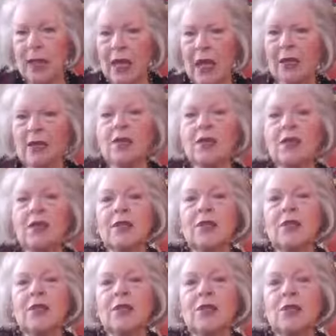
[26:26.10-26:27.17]
and to
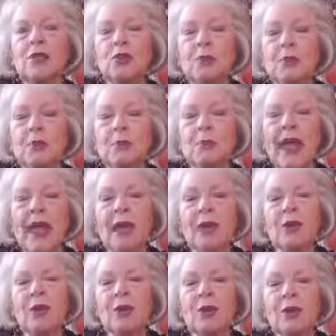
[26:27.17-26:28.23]
continue to
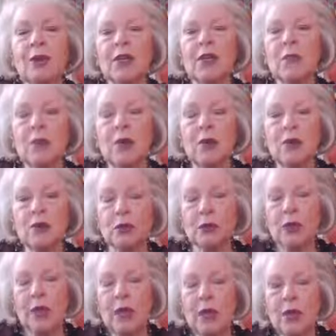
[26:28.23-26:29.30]
expand your exposure
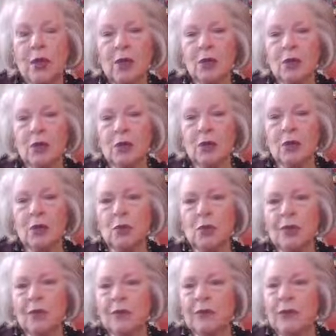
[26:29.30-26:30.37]
to
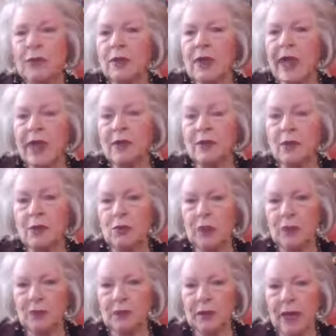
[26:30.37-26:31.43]
different avenues
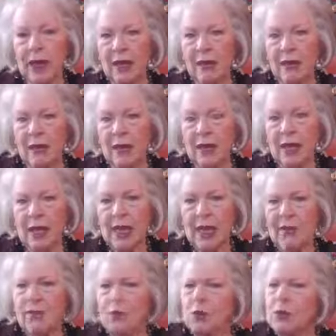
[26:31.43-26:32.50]
of life.
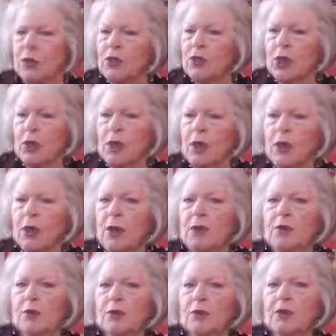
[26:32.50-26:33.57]
If you enjoy going
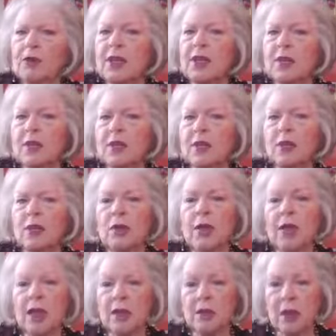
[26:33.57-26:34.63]
to museums and
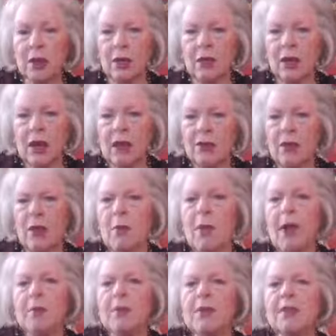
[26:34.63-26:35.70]
looking at art, there
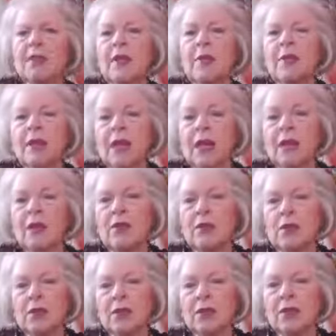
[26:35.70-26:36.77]
might be something in
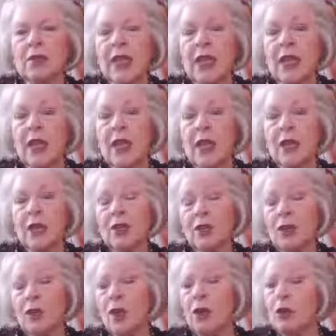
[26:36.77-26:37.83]
you that's saying,
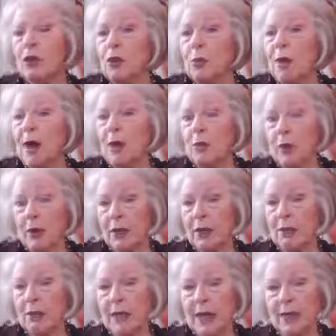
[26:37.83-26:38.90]
you might want to
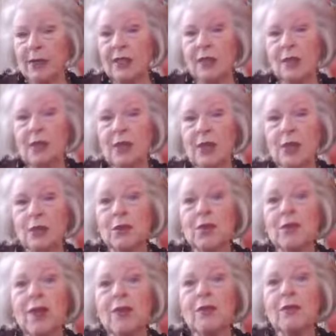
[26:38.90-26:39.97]
create something
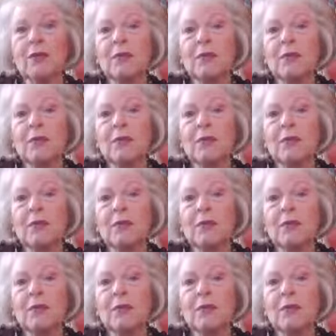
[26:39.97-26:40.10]
yourself.